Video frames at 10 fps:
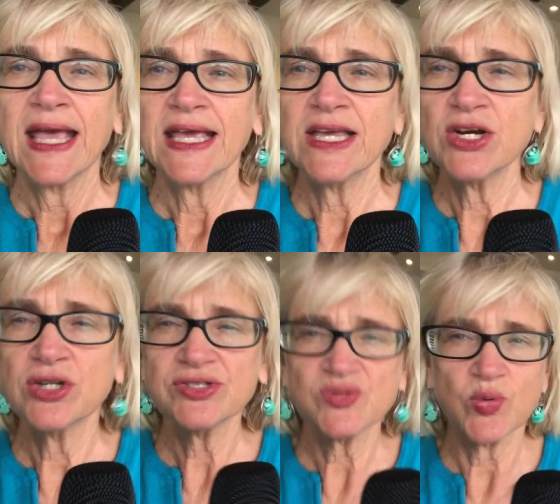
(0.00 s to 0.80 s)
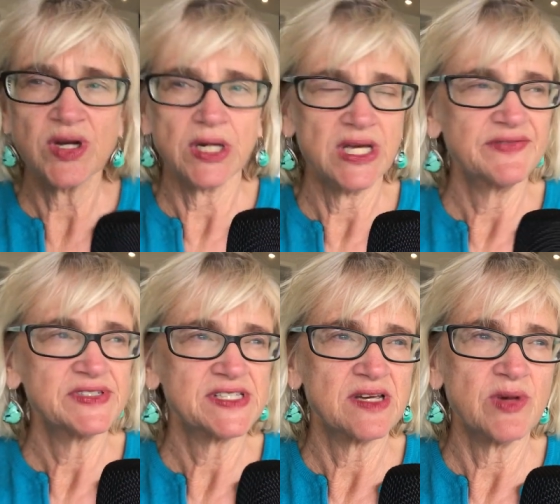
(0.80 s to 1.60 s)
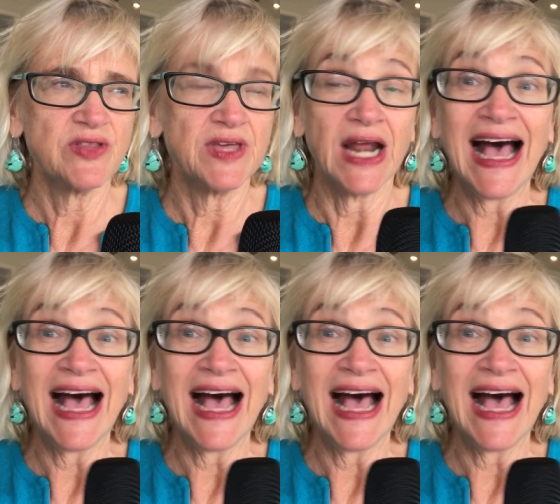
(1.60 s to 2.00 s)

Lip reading: here's what I have to say about that.